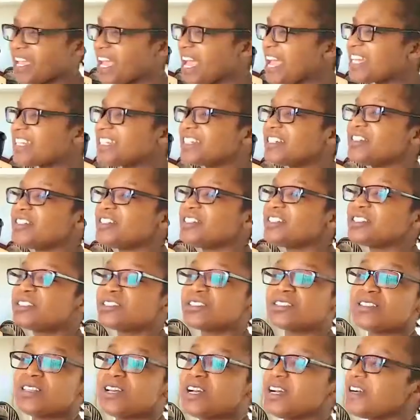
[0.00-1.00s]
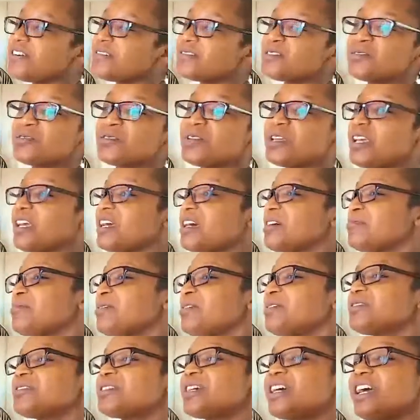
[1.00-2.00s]
I did not have to care
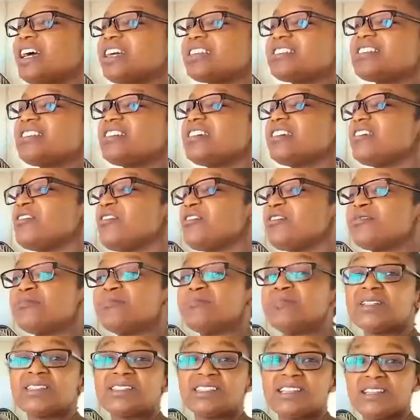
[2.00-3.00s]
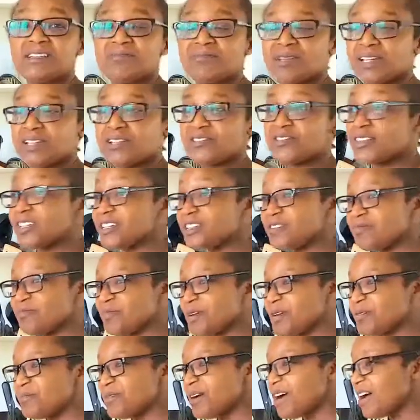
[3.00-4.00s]
about catching or missing my train or
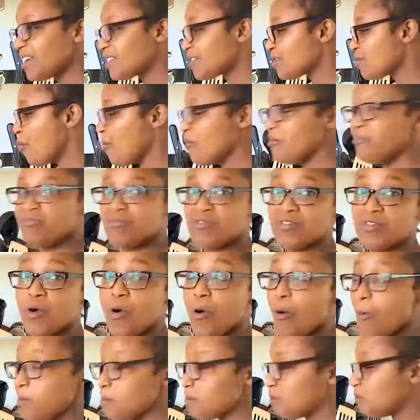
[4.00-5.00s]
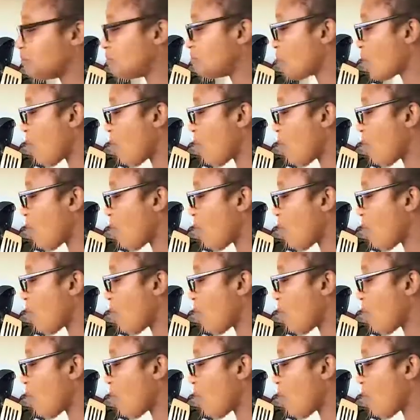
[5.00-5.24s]
my bus. Nope.